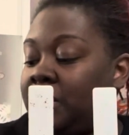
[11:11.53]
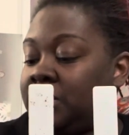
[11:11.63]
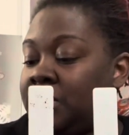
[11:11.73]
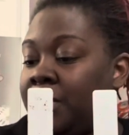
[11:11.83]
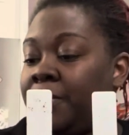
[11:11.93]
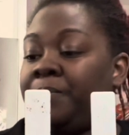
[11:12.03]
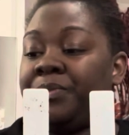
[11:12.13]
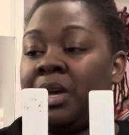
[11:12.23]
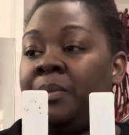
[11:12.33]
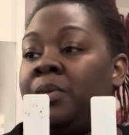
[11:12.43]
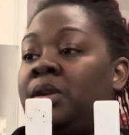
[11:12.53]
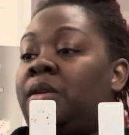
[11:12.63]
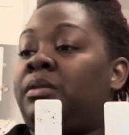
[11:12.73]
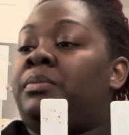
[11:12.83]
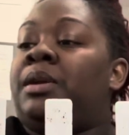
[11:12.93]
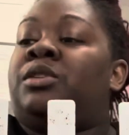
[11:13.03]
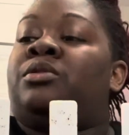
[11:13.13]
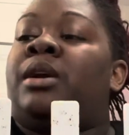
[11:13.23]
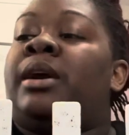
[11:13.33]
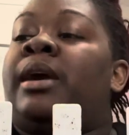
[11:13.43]
So I'm going to make
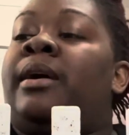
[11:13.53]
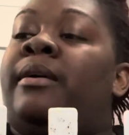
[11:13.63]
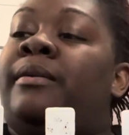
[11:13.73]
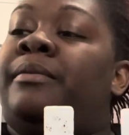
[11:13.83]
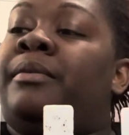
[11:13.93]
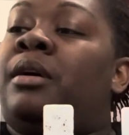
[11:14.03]
sure I have